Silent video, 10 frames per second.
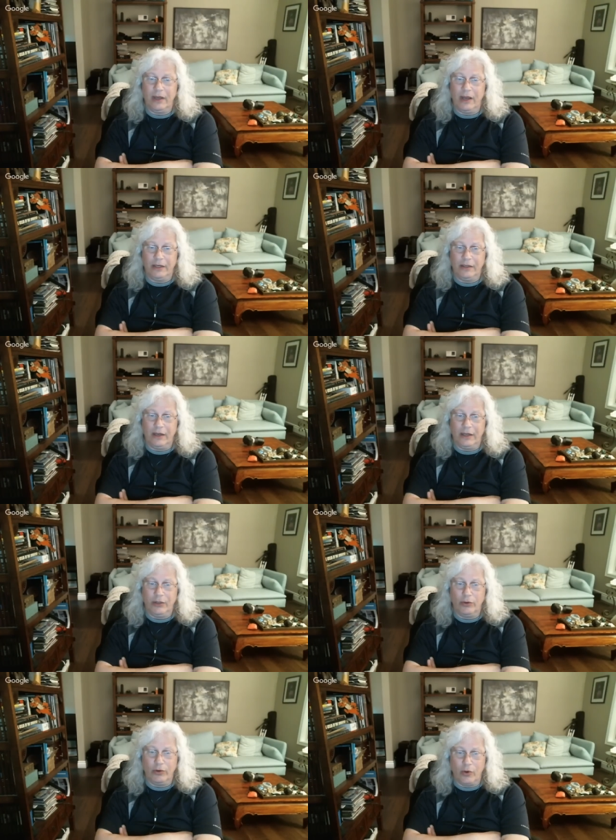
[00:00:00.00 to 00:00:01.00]
I, I,
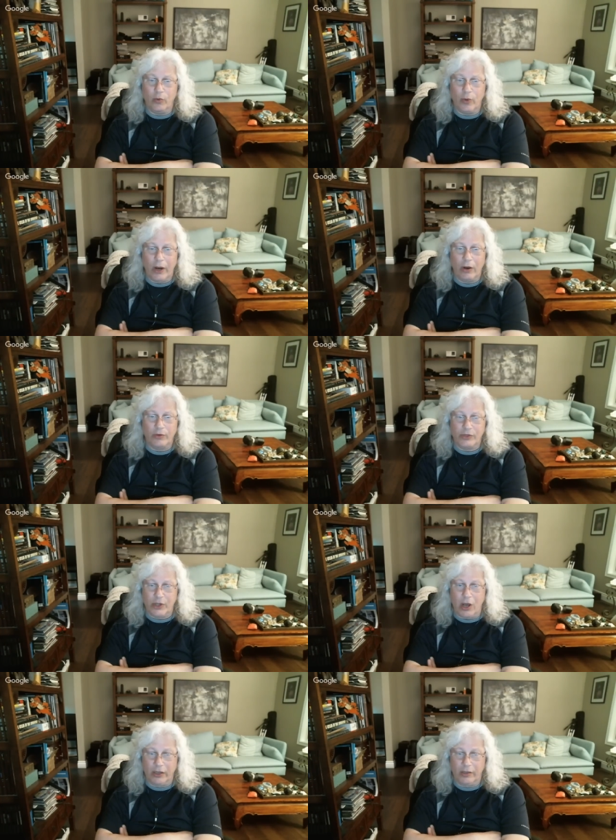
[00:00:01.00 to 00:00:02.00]
don't know where it was
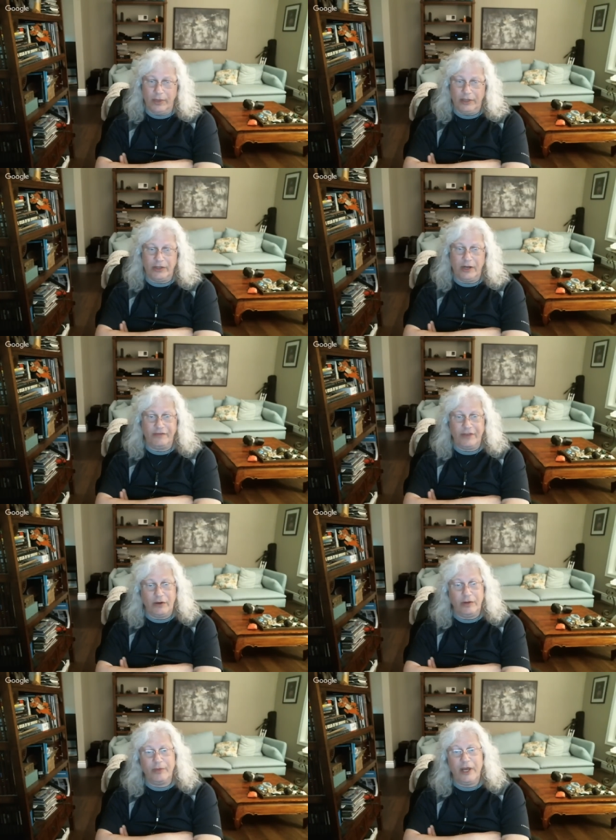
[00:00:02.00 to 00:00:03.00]
documented. I
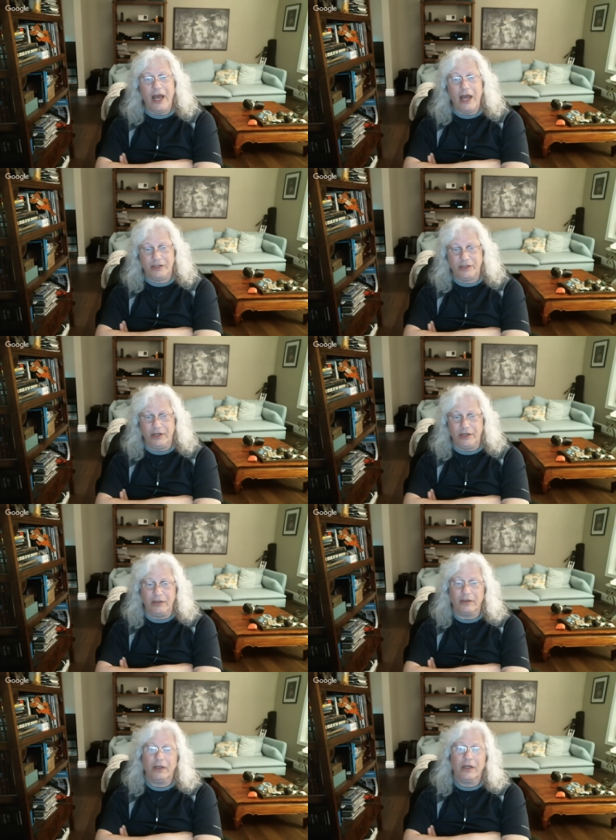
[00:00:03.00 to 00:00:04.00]
found it by accident.
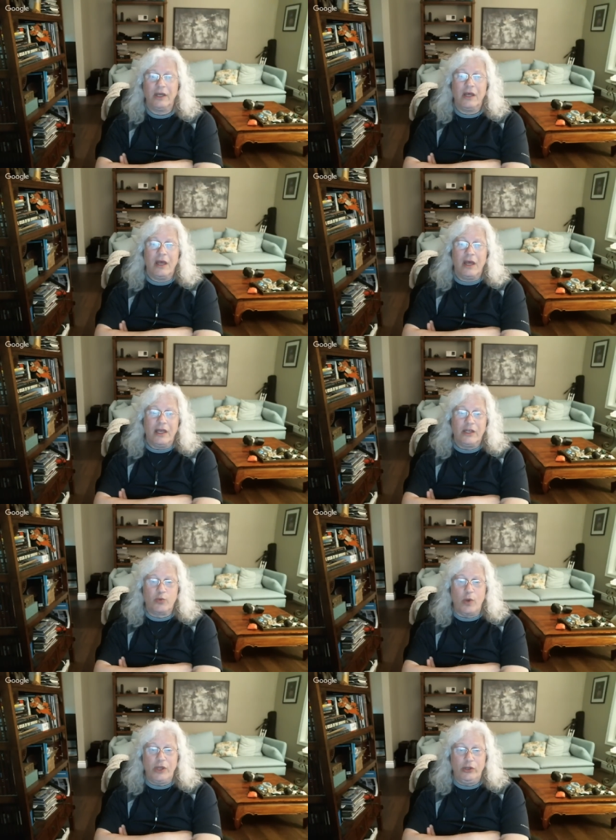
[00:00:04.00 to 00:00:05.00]
Is
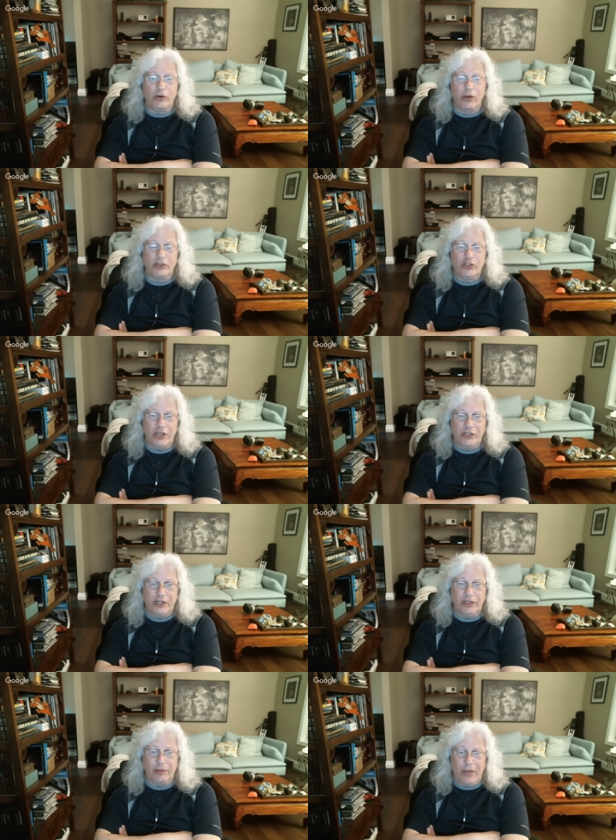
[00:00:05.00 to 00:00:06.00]
when you're
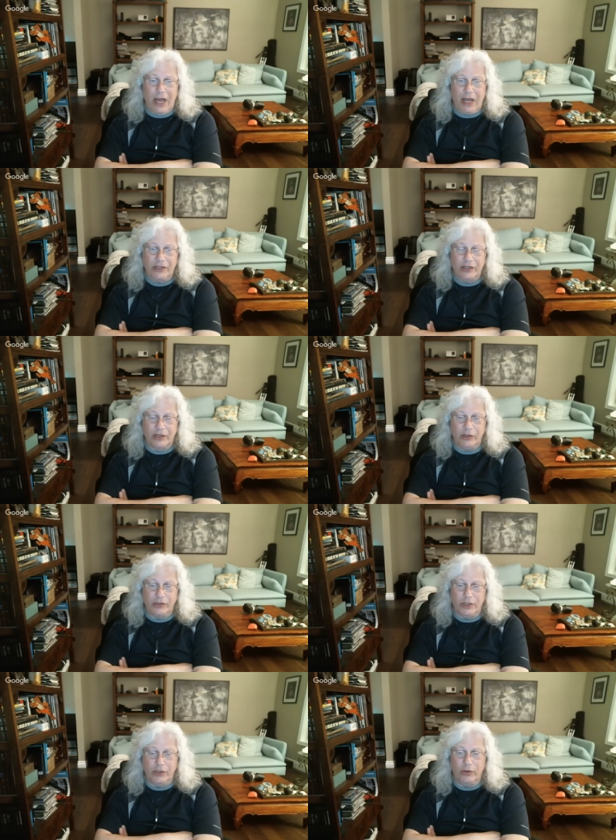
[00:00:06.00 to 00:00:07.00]
adjusting the mask
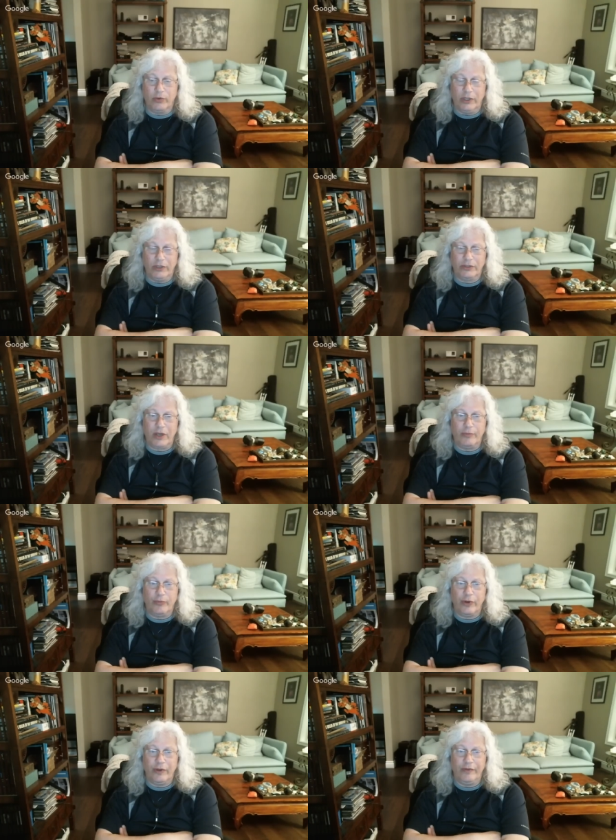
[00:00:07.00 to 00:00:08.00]
using your real-time
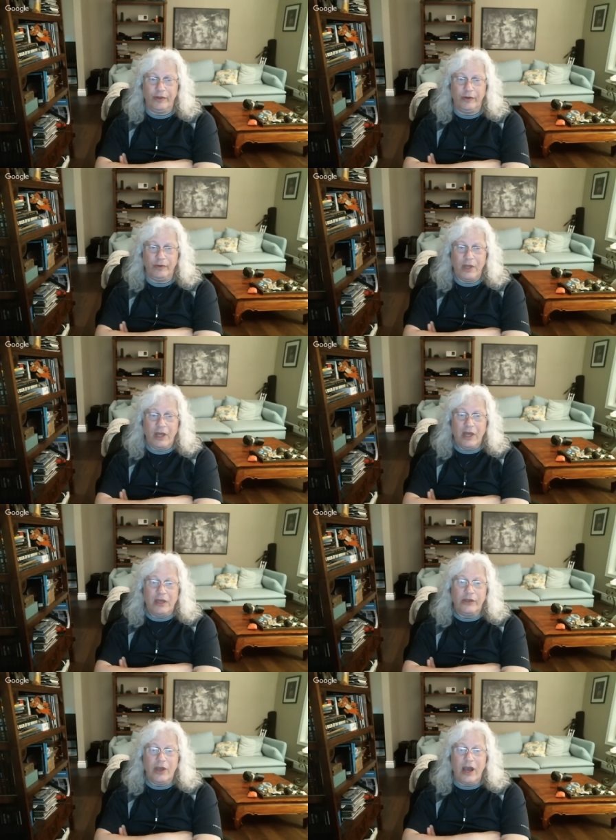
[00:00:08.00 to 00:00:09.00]
preview,
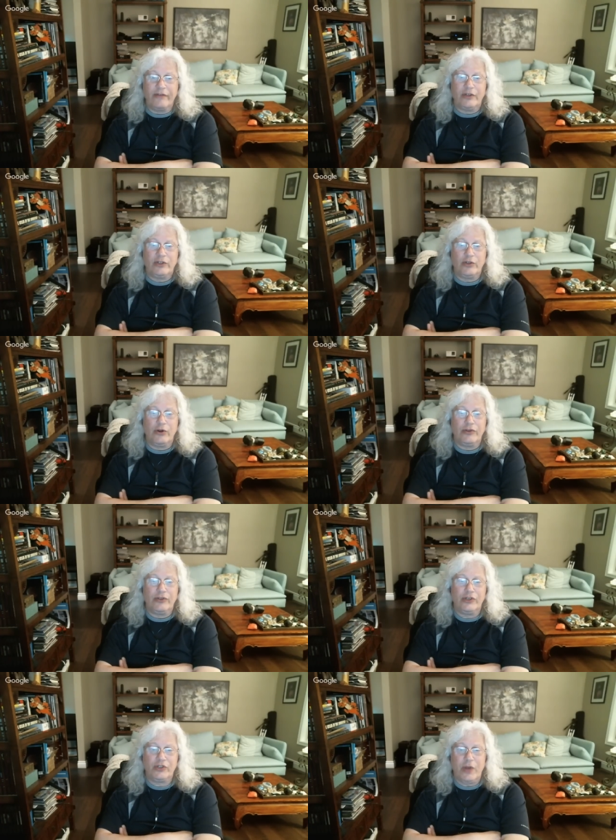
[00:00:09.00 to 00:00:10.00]
you have to turn
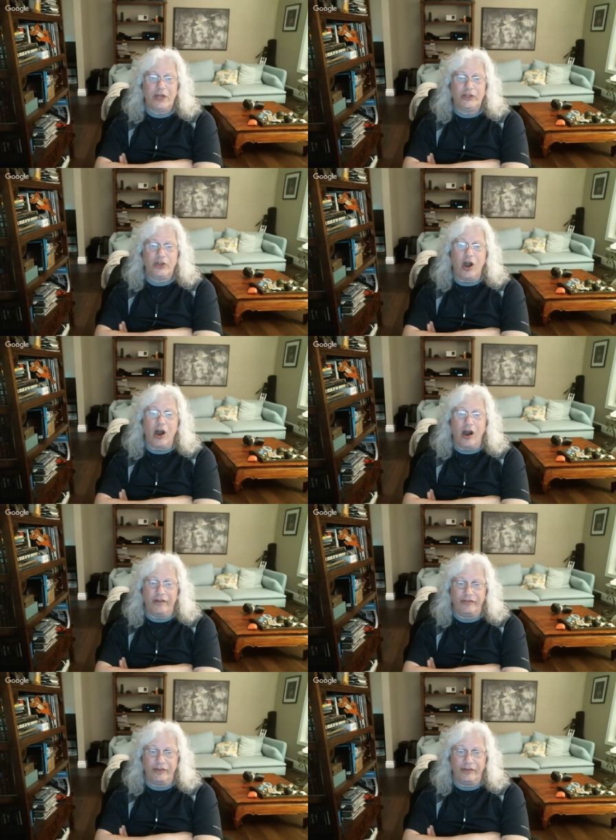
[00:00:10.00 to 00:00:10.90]
the stretch off.